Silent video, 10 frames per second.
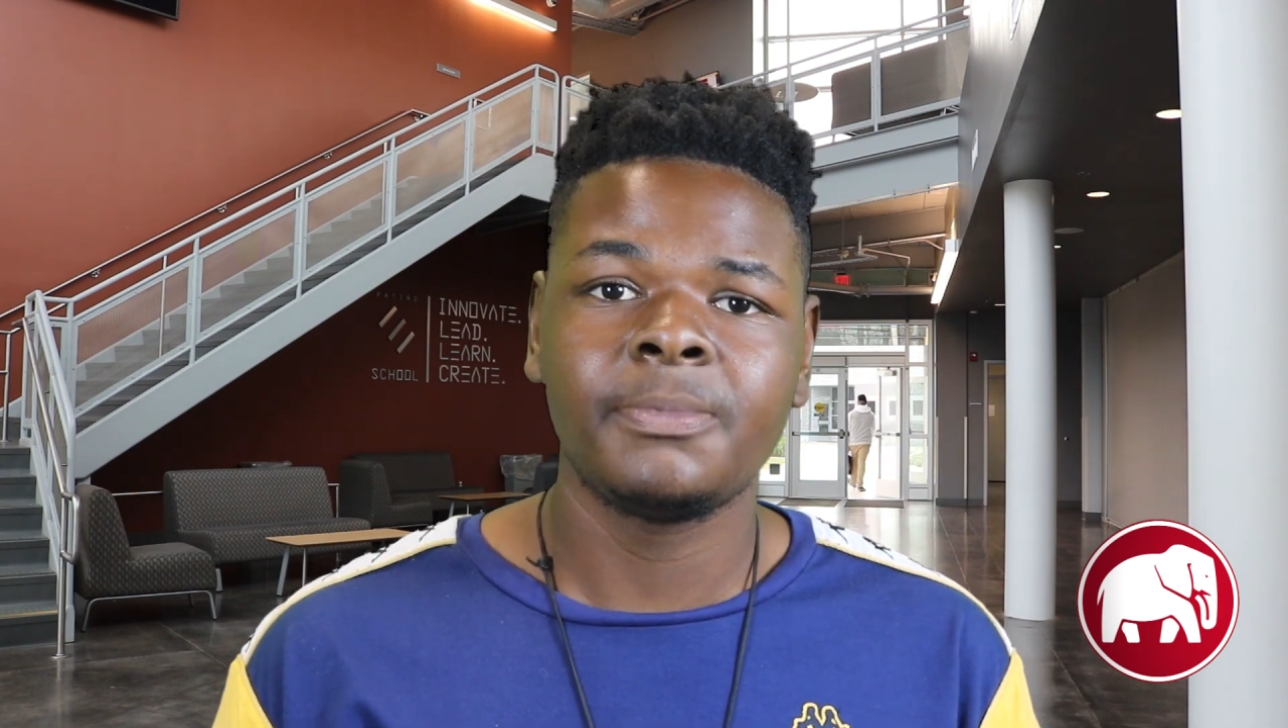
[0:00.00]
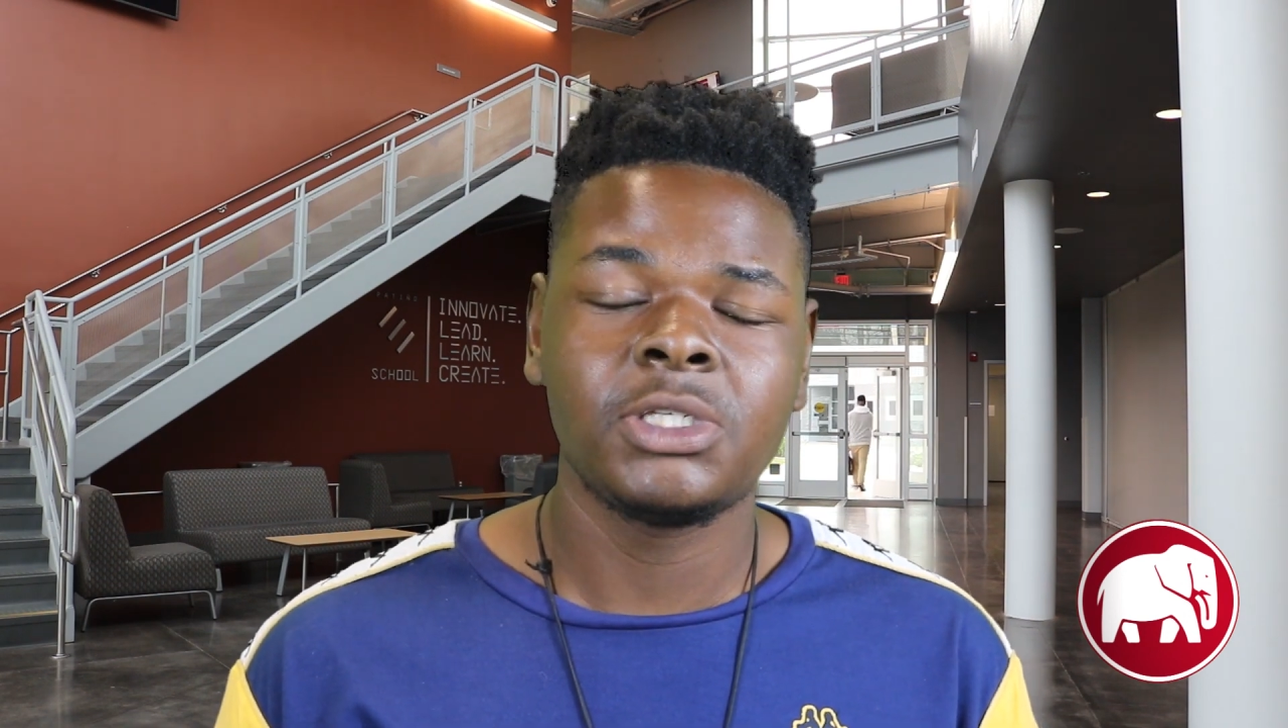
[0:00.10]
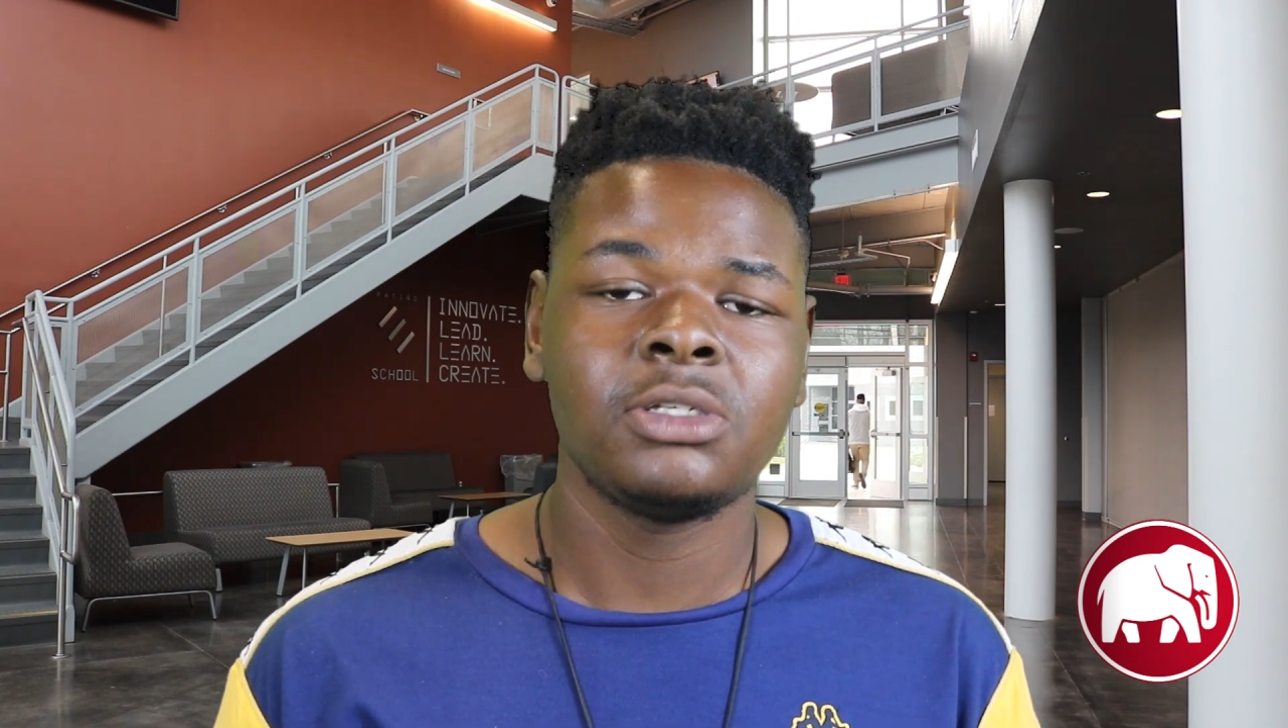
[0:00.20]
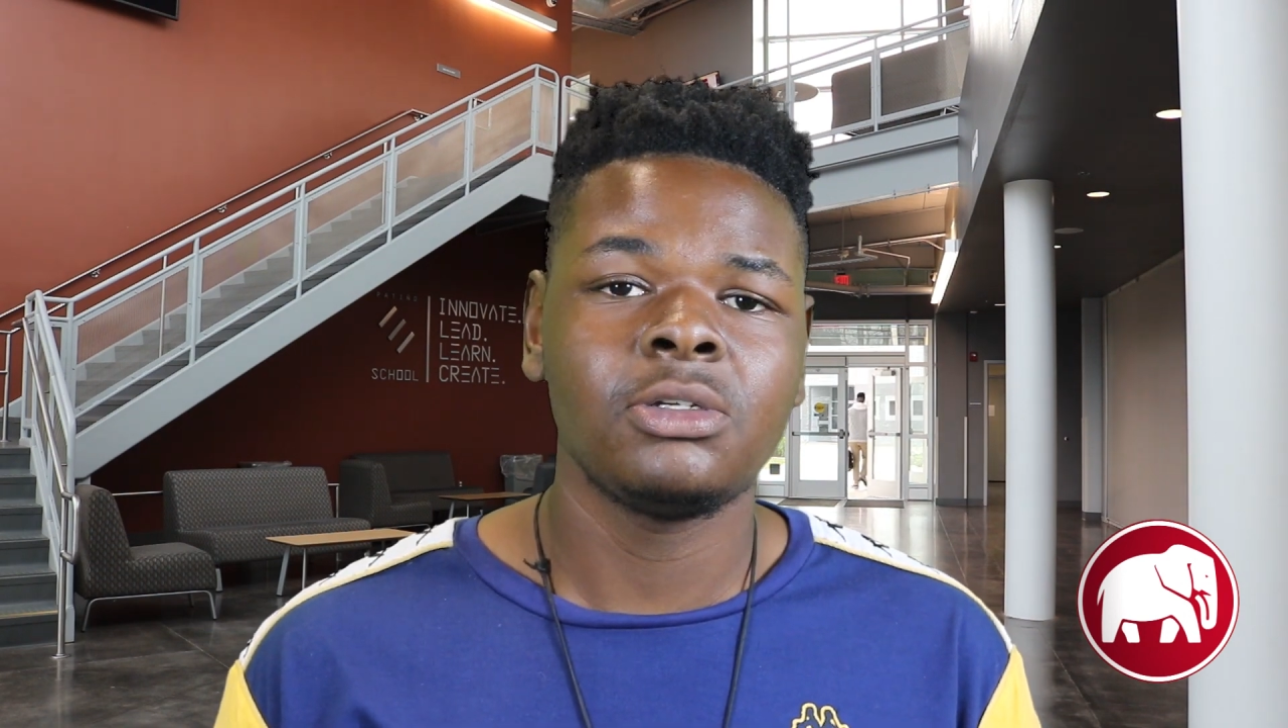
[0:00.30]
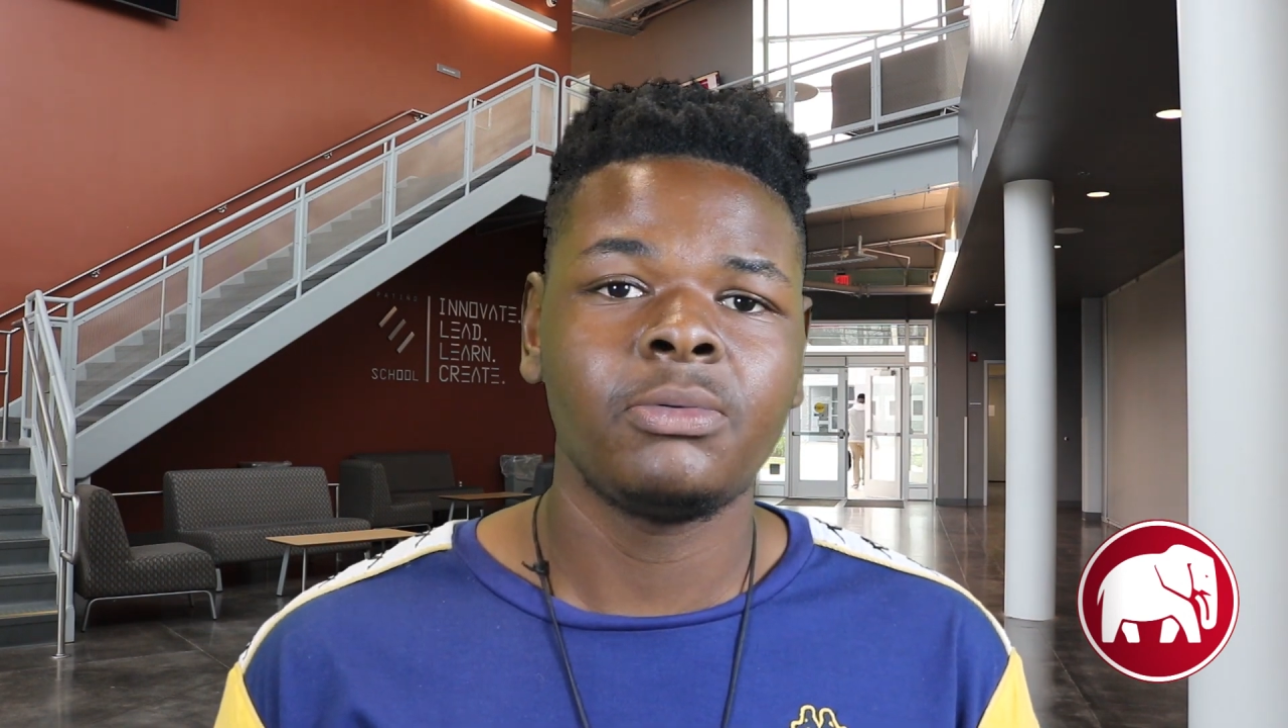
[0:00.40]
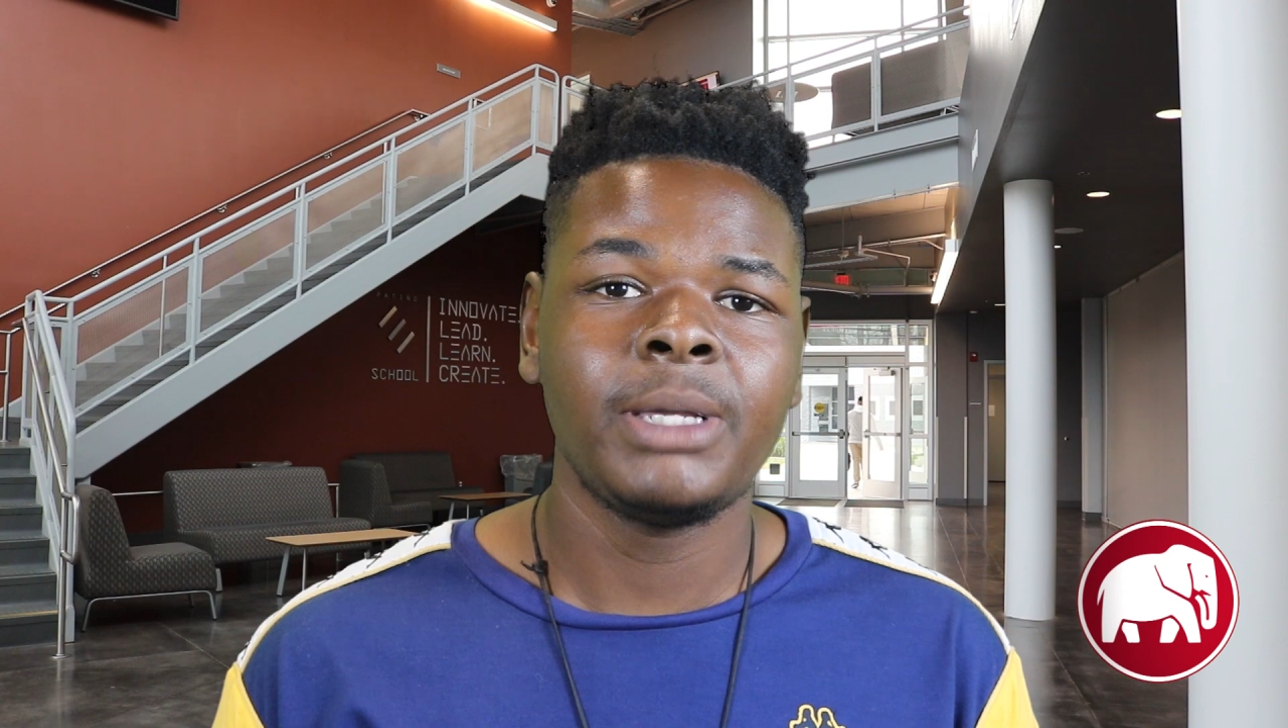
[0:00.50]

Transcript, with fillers: Patino